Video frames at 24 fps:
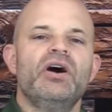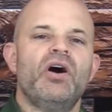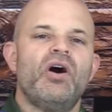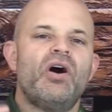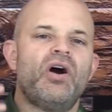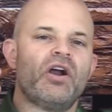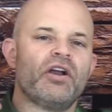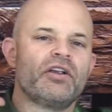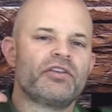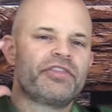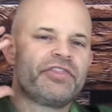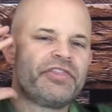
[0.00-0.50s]

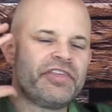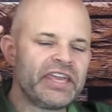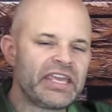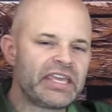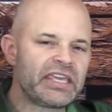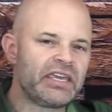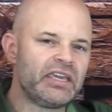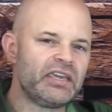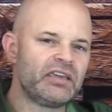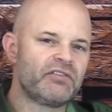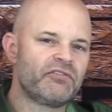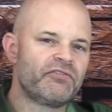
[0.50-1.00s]
are
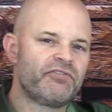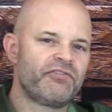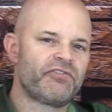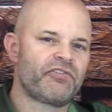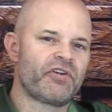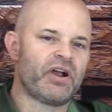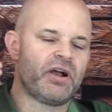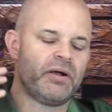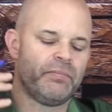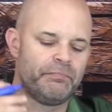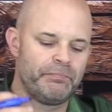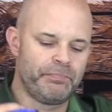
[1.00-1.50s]
thinking
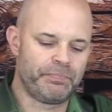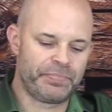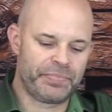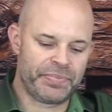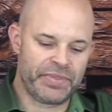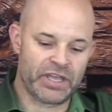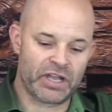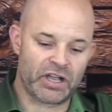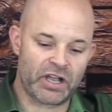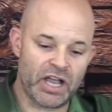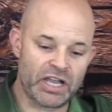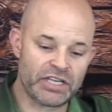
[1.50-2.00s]
from
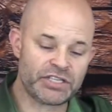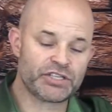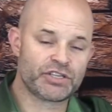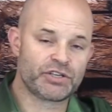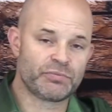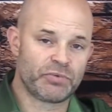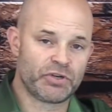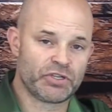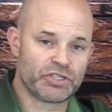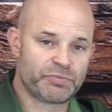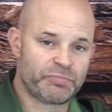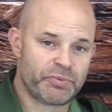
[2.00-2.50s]
the
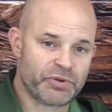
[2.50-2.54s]
customer's